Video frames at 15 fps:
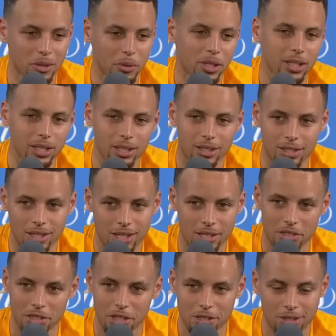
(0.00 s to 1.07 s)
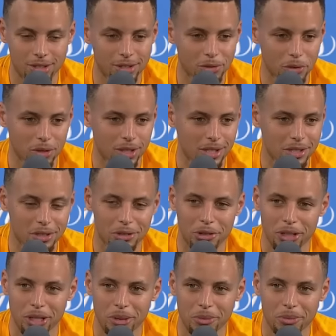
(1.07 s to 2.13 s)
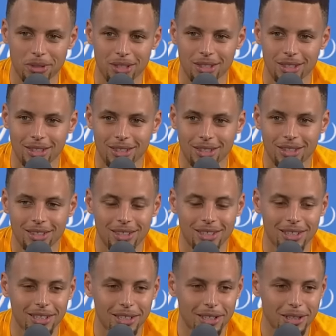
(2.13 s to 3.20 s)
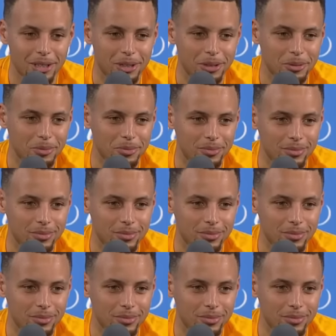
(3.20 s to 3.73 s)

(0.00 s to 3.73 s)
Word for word: we did exchange jerseys for the Instagram um,